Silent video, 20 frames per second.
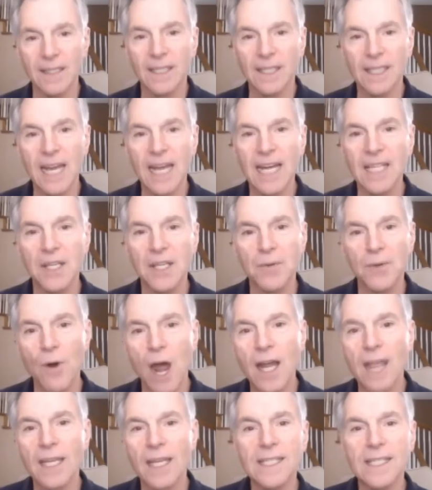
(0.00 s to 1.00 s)
Canadian
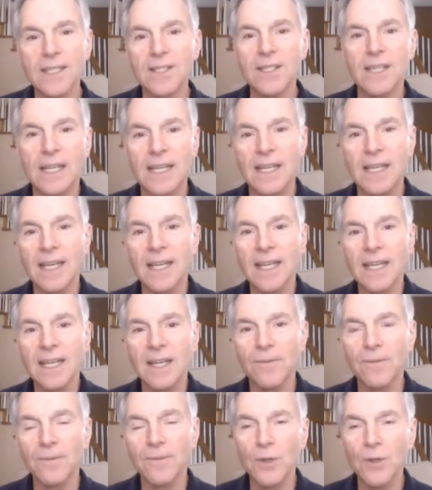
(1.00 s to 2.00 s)
Rockies.
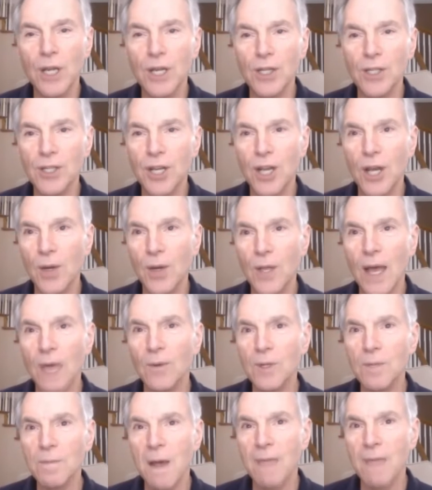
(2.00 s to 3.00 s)
A few years ago,
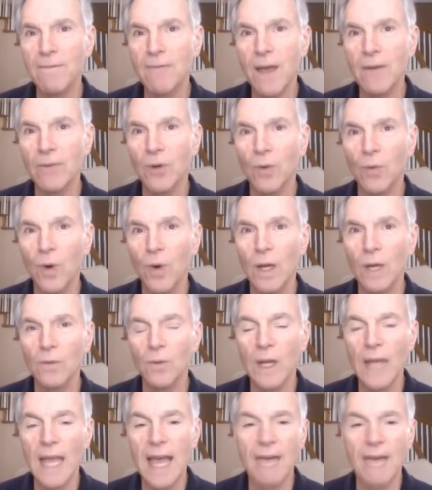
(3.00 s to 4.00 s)
that was my favorite one.
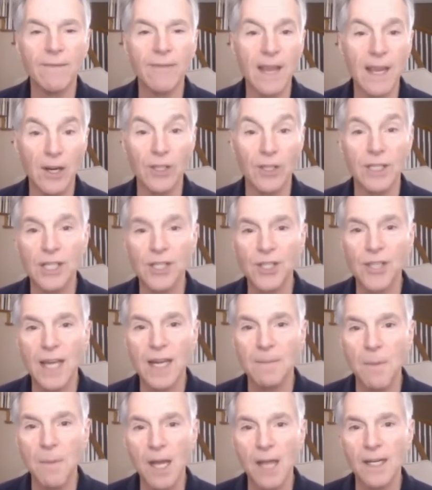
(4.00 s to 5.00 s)
We have here in the
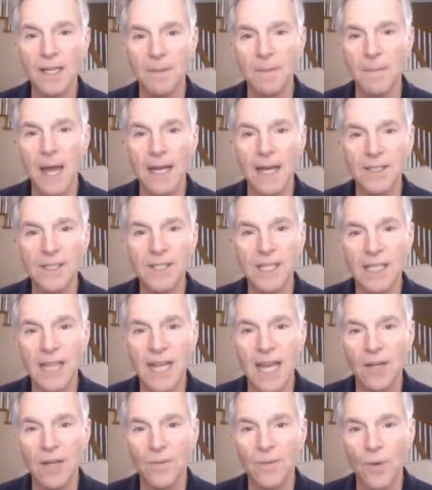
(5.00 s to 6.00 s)
Santa Monica Mountains in
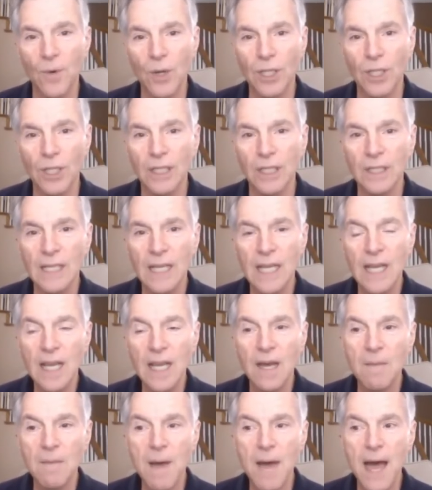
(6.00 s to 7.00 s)
California
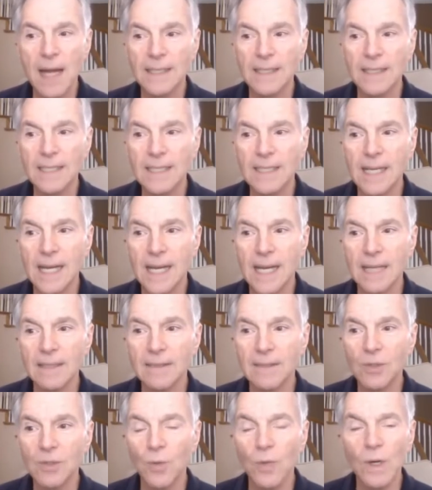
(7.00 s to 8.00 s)
about
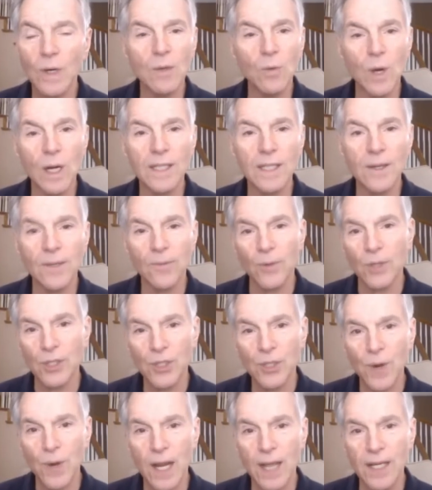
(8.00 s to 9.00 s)
21
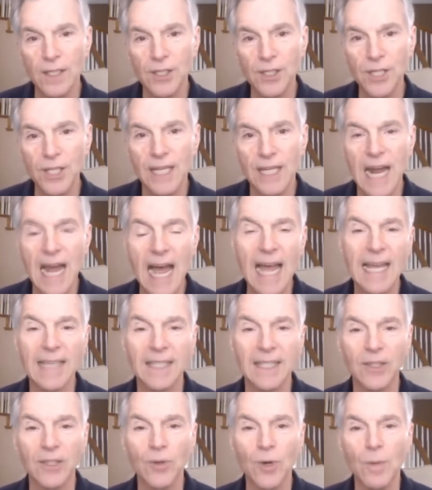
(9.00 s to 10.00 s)
different trails that I
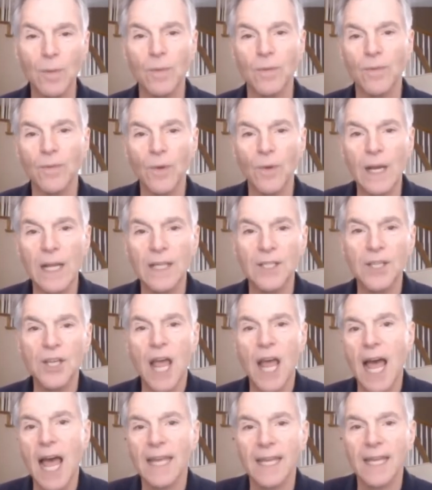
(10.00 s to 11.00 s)
and a group of friends
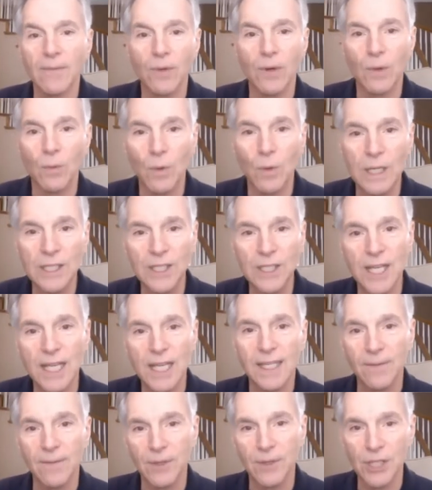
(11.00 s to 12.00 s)
hike every Wednesday
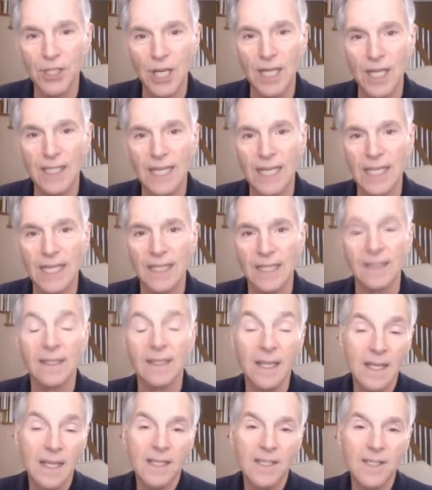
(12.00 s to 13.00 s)
and every Sunday and
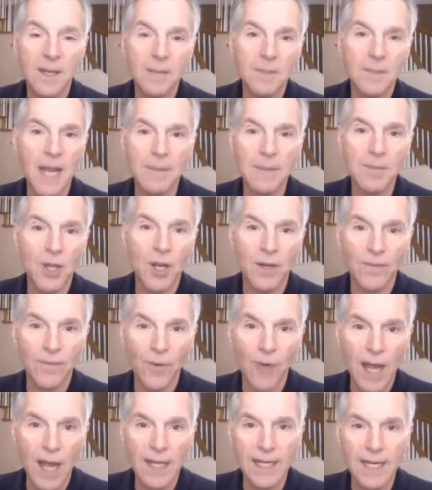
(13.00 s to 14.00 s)
sometimes on
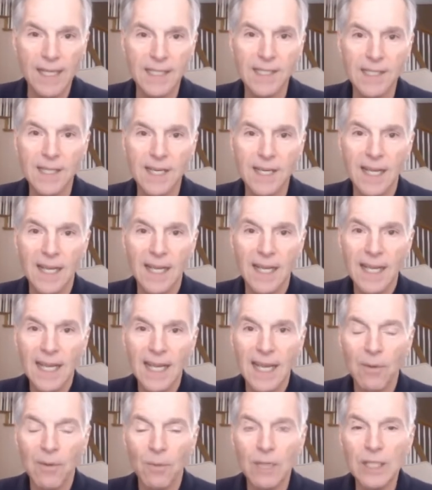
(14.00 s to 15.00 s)
Fridays.
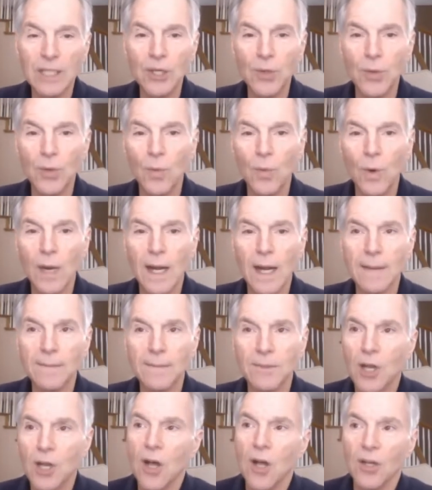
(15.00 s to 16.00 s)
And we do what
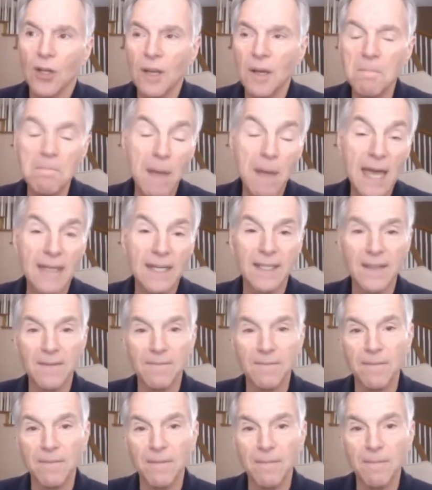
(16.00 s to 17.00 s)
I'd call
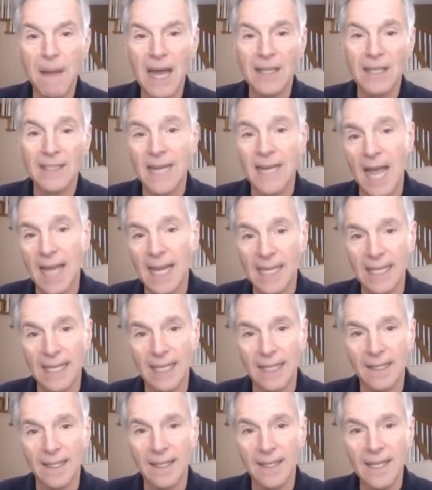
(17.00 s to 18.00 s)
competitive mountain
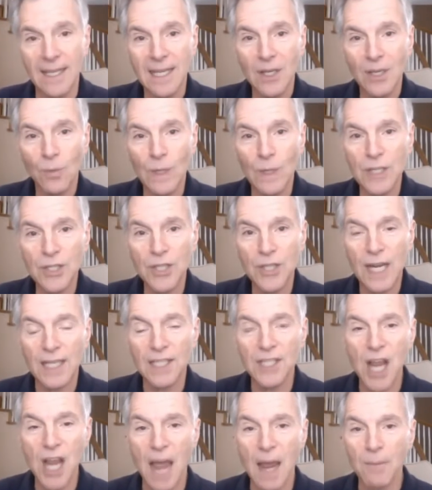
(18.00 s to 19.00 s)
hiking. We set
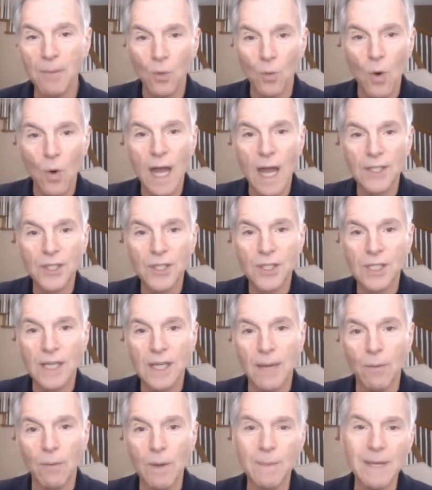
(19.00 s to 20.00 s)
a timer watch
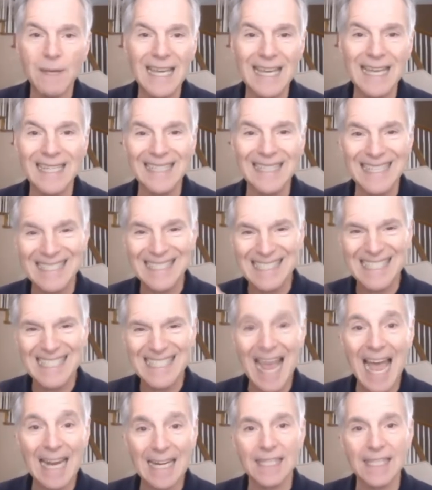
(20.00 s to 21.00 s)
and we begin at
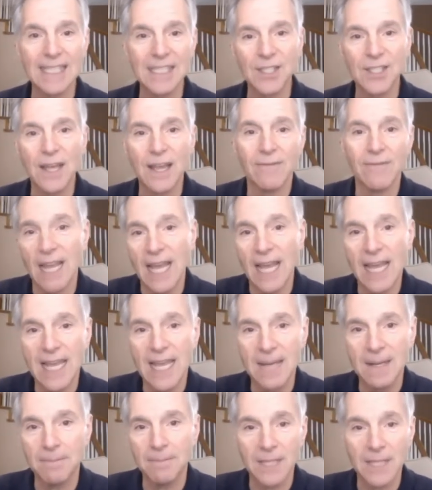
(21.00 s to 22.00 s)
exactly 7
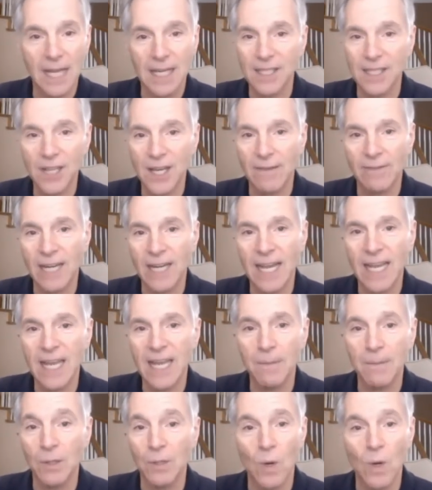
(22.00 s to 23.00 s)
a.m., not 7
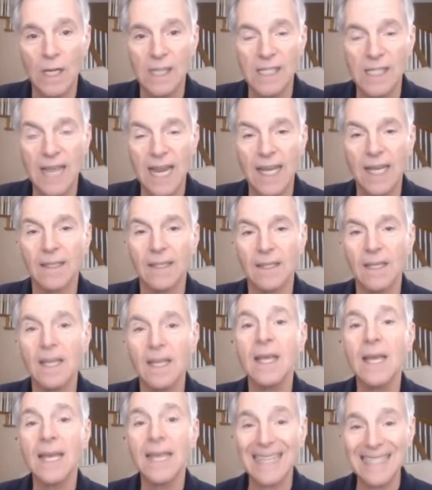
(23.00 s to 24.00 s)
a.m. in 1 second,
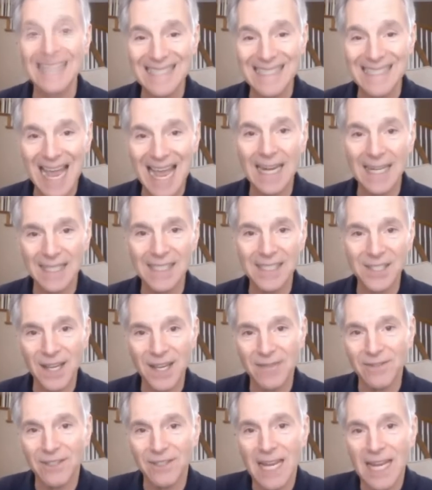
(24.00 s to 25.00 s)
exactly
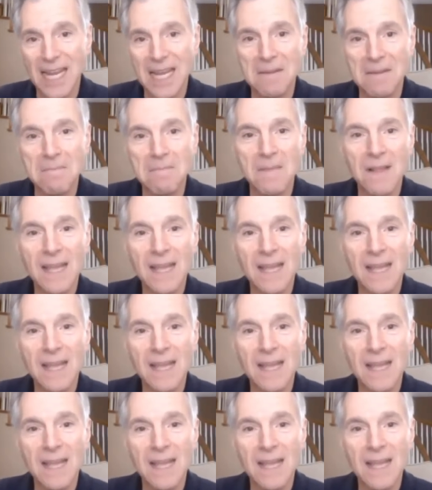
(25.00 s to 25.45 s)
7 a.m.